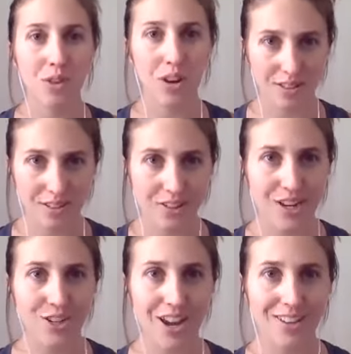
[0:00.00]
rest and
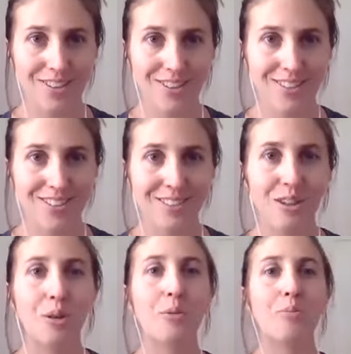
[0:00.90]
digest
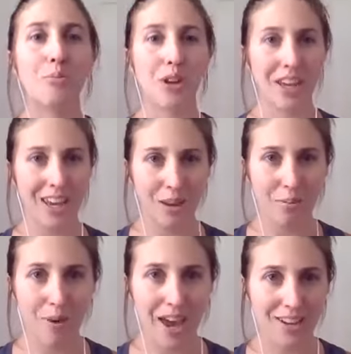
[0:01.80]
bringing
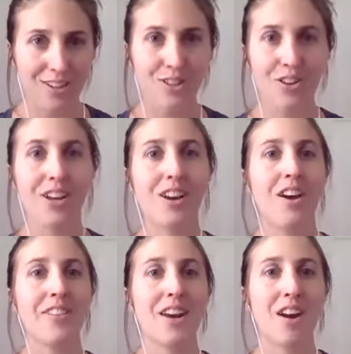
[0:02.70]
it back turning
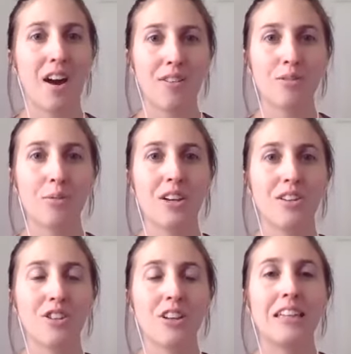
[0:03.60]
on that off
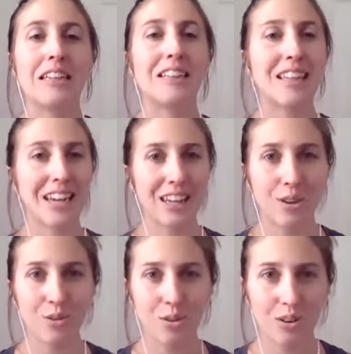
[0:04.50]
switch letting
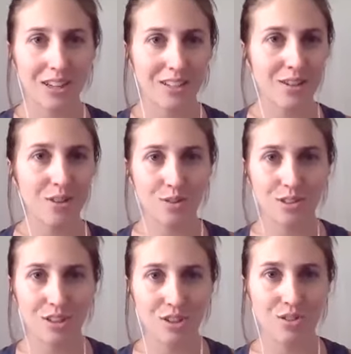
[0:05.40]
those organs and
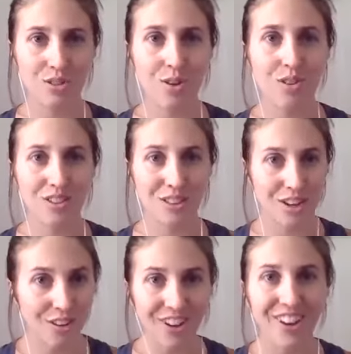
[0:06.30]
those tissues know that
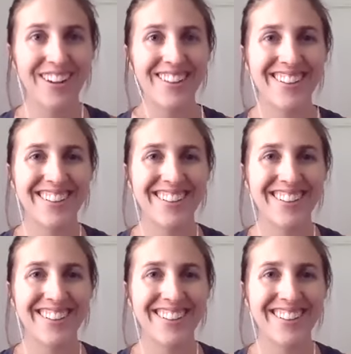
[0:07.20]
they're good